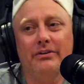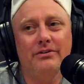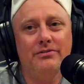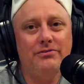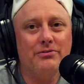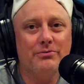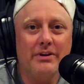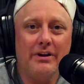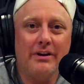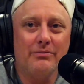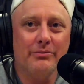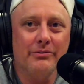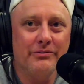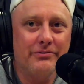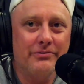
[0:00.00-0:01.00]
issue we had
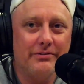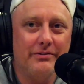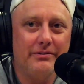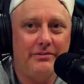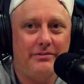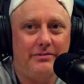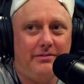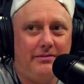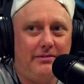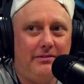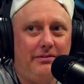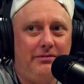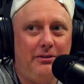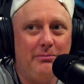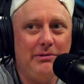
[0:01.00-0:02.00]
was
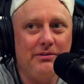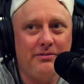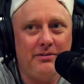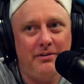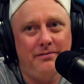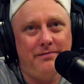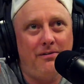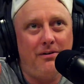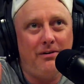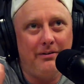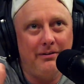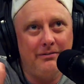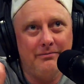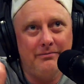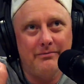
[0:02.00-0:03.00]
CBC
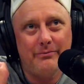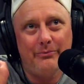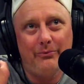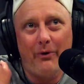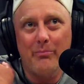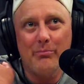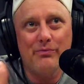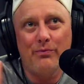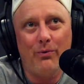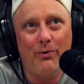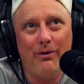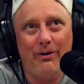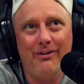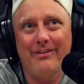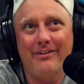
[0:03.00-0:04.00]
falling right
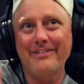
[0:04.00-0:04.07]
before.